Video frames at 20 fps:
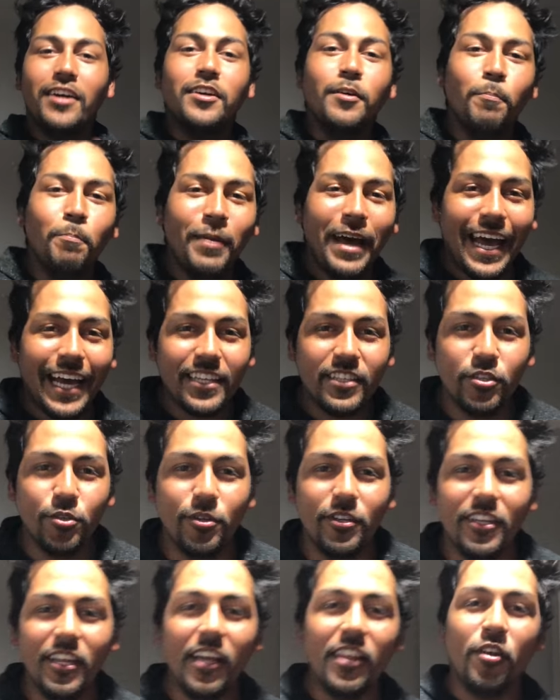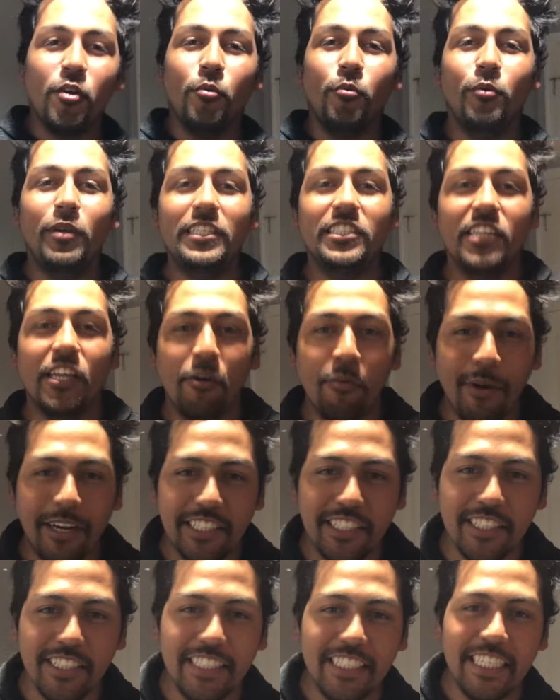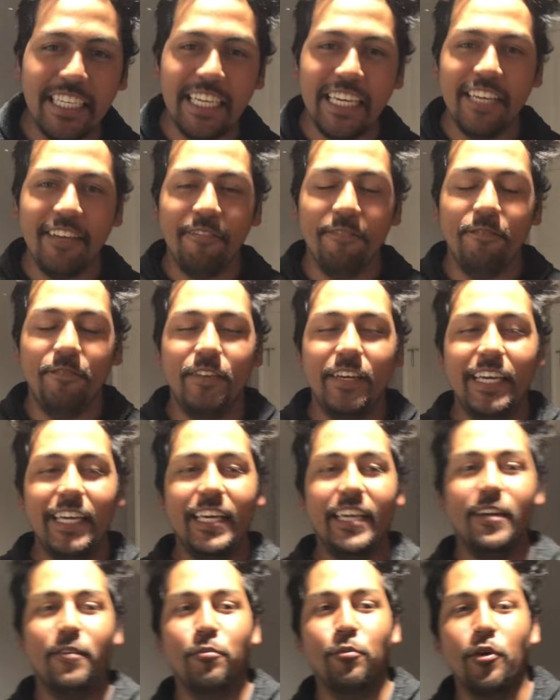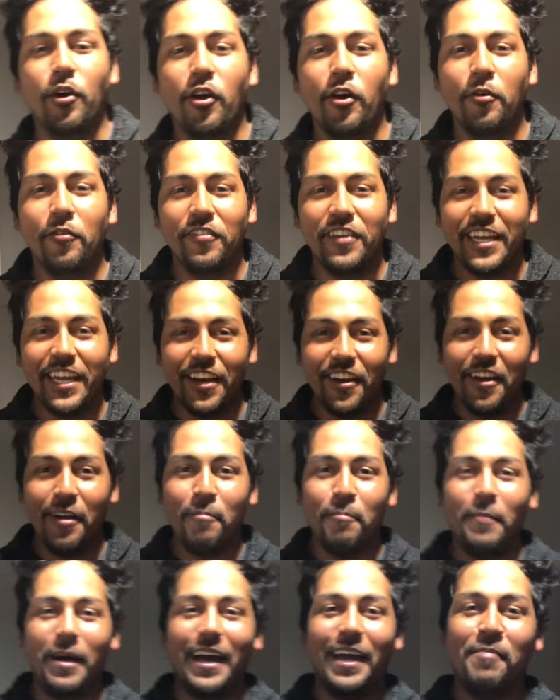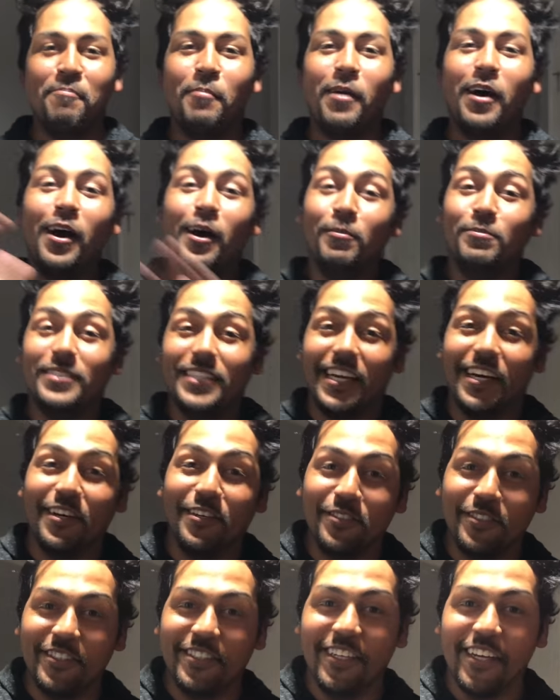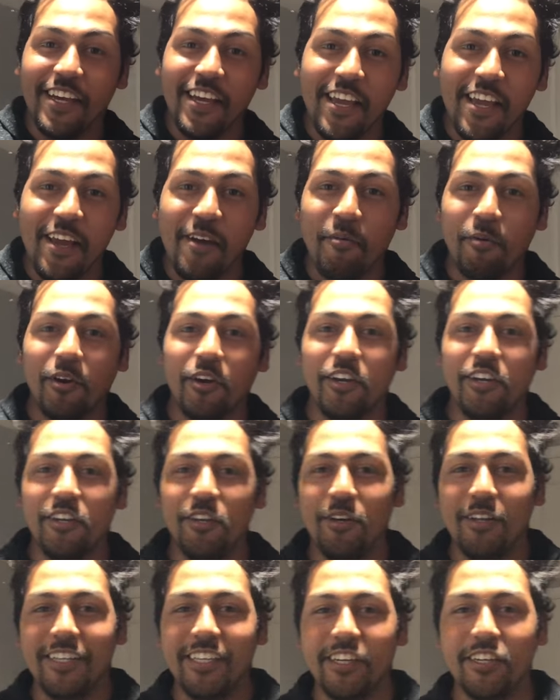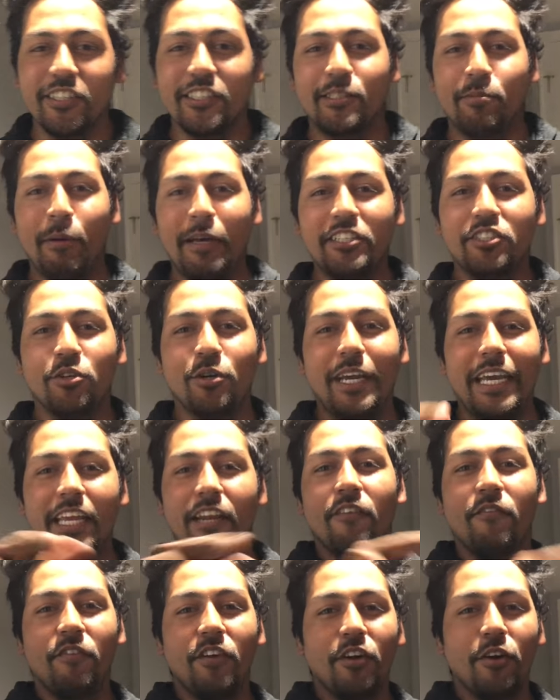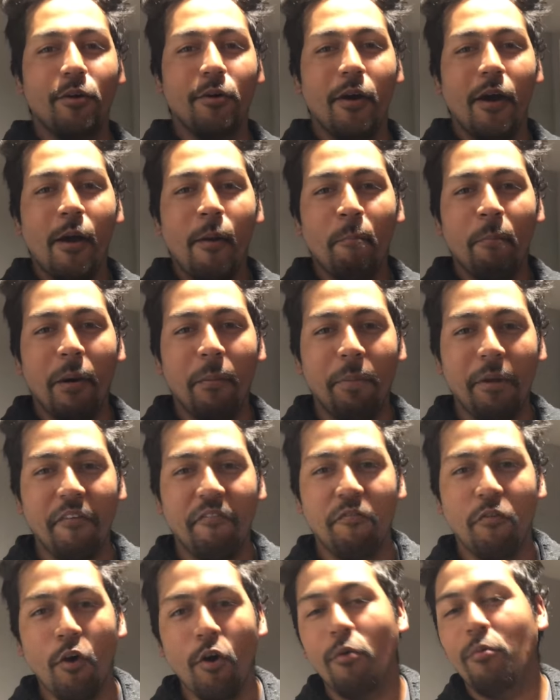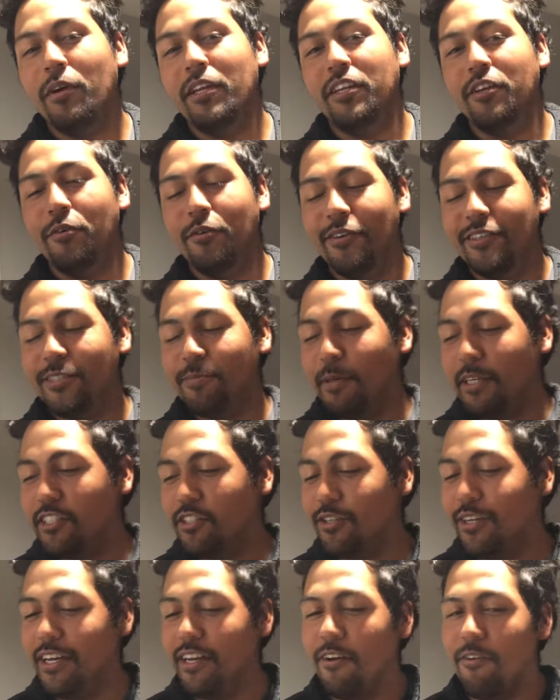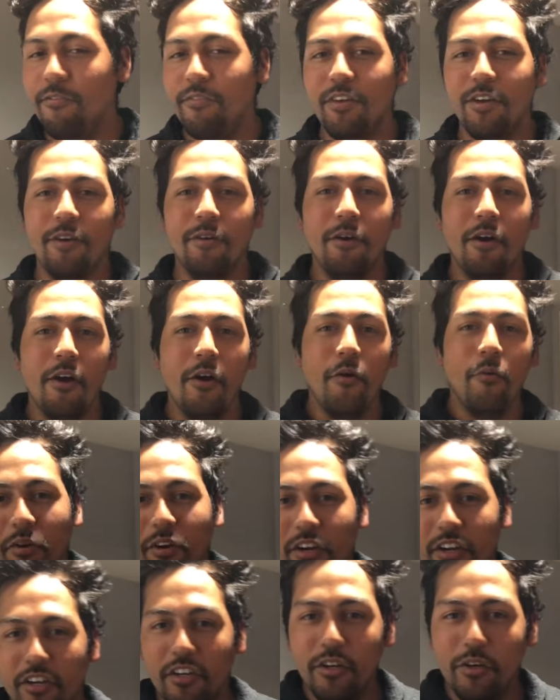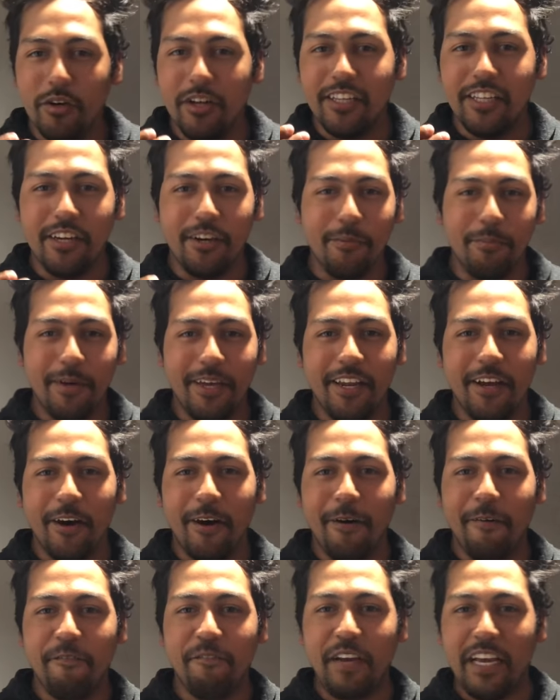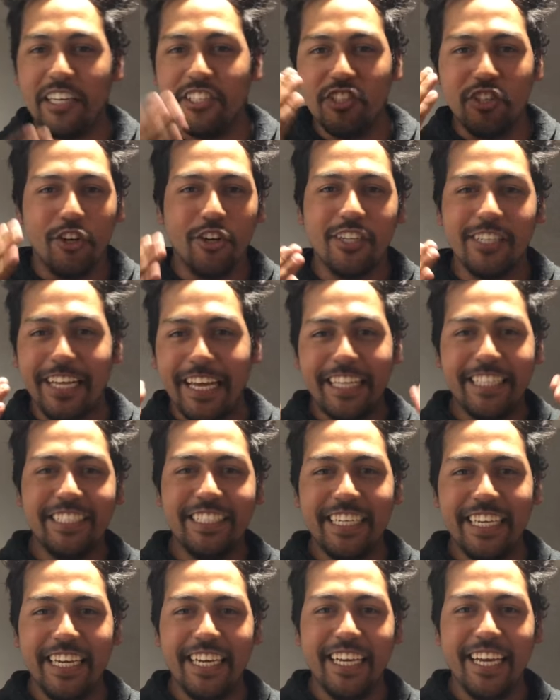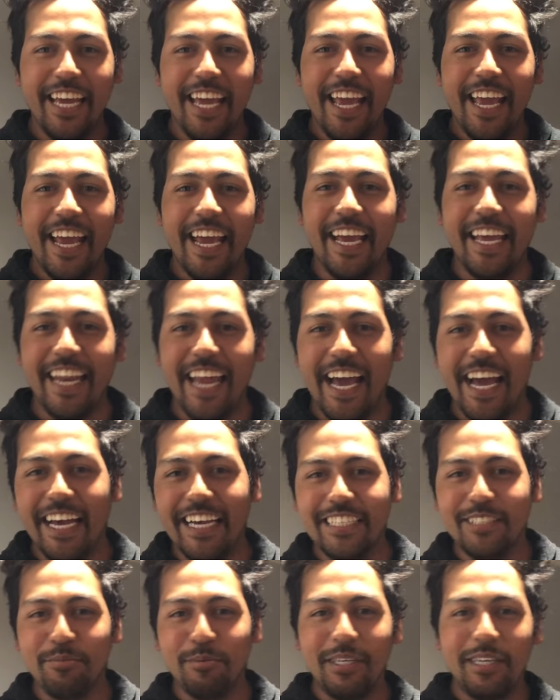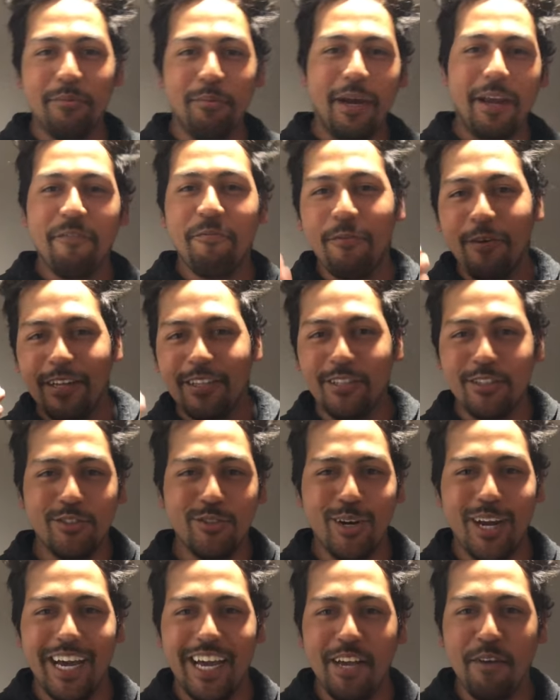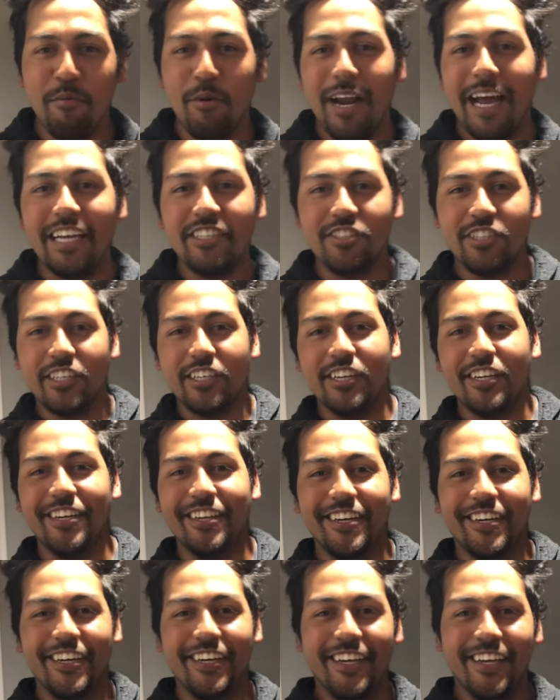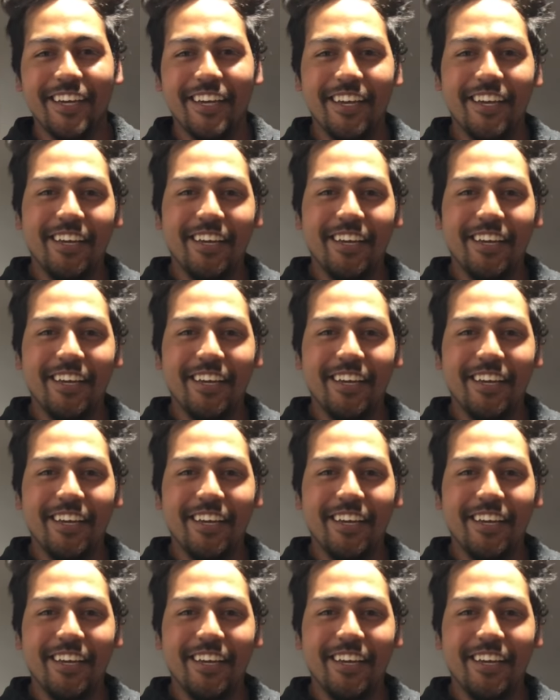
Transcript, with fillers: welcome back to another Regeneration TV. We're over here at my mom's house. We're gonna do a little special interview. But before we do a special interview, we're gonna do a little bit of facial cleansing. And as we wait for it to dry, we're actually gonna